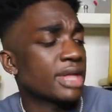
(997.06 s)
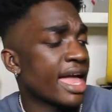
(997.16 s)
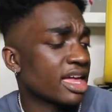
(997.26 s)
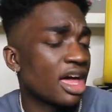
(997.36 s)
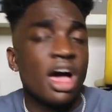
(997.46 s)
with
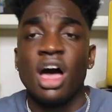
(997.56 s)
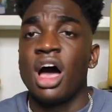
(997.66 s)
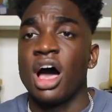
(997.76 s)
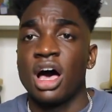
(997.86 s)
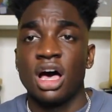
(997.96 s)
like
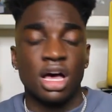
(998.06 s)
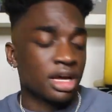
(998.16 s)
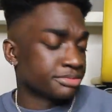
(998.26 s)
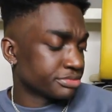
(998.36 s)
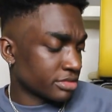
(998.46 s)

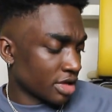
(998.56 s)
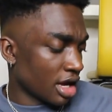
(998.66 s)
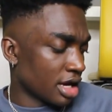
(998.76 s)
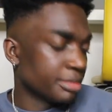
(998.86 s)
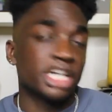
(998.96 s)

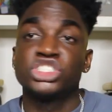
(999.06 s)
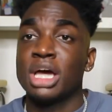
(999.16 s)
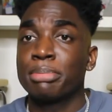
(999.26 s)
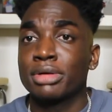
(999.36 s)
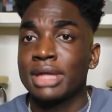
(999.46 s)
a
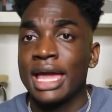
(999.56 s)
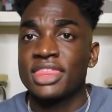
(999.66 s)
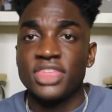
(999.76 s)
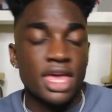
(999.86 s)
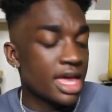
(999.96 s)
jumper
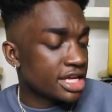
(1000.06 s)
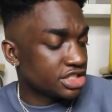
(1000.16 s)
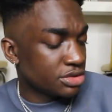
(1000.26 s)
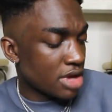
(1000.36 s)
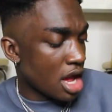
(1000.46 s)
like
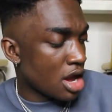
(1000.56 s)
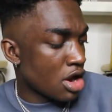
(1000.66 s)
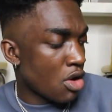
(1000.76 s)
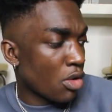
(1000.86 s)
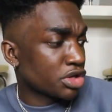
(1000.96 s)
this, you
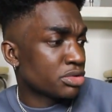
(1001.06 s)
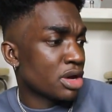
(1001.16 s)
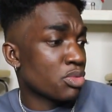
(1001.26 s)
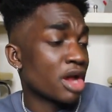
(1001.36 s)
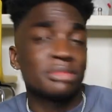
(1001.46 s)
know, or you
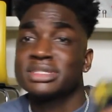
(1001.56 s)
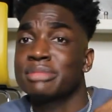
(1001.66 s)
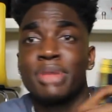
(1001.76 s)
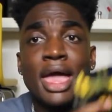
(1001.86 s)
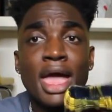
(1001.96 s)
can wear them
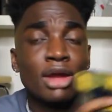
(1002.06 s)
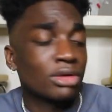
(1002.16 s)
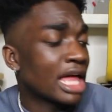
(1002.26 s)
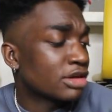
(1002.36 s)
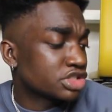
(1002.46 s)
to bed
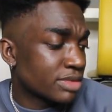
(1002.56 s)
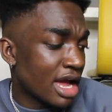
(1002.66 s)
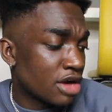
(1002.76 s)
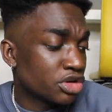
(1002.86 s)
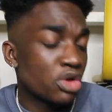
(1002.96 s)
or lounge
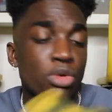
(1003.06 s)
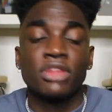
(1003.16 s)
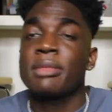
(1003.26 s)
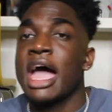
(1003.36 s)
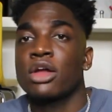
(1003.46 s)
around, or you can
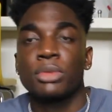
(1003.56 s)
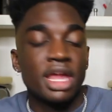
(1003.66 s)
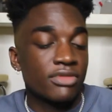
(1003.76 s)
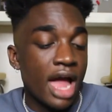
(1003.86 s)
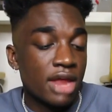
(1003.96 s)
wear them out or
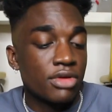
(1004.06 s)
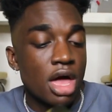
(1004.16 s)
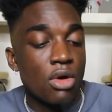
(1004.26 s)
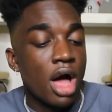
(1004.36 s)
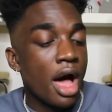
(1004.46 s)
whatever, I don't
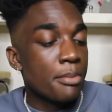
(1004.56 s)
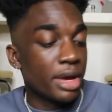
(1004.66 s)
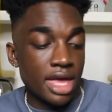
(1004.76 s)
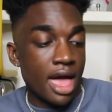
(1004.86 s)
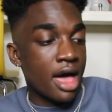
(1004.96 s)
know.
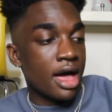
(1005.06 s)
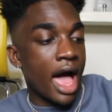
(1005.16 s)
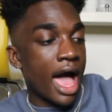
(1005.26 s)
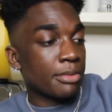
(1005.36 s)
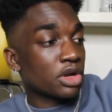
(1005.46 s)
But yeah,
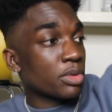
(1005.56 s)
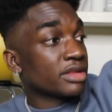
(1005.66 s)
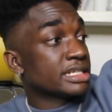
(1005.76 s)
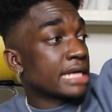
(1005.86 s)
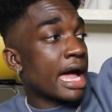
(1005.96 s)
I'm gonna
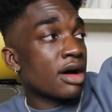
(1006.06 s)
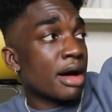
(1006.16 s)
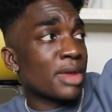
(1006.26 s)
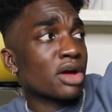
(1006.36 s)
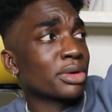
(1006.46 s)
wear these
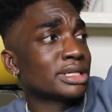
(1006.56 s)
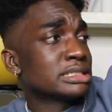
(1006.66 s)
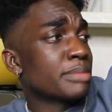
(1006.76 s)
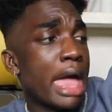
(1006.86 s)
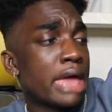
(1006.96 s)
out. I'm not gonna wear
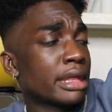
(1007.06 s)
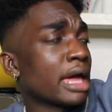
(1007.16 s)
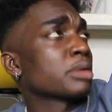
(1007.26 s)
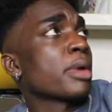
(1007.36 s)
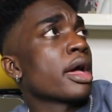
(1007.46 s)
these to bed.
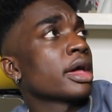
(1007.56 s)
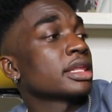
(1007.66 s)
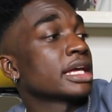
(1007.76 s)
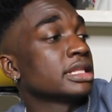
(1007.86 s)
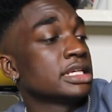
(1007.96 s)
Like,
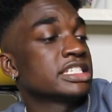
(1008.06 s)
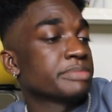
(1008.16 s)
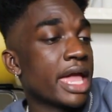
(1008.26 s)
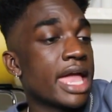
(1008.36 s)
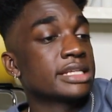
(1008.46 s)
what? Like, these
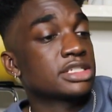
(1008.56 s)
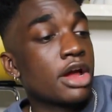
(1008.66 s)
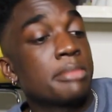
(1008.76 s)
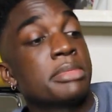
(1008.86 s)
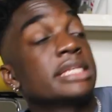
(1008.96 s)
pants
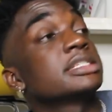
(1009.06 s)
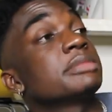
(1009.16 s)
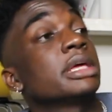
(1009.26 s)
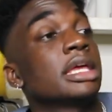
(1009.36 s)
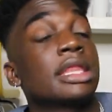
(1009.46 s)
are meant
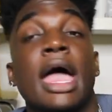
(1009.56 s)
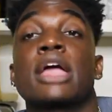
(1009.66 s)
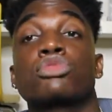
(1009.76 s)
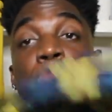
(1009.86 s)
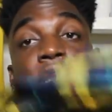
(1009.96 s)
to be,
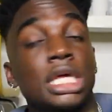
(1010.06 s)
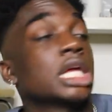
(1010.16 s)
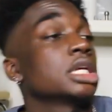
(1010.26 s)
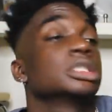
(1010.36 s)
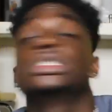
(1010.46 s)
like,
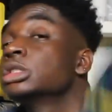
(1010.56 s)
really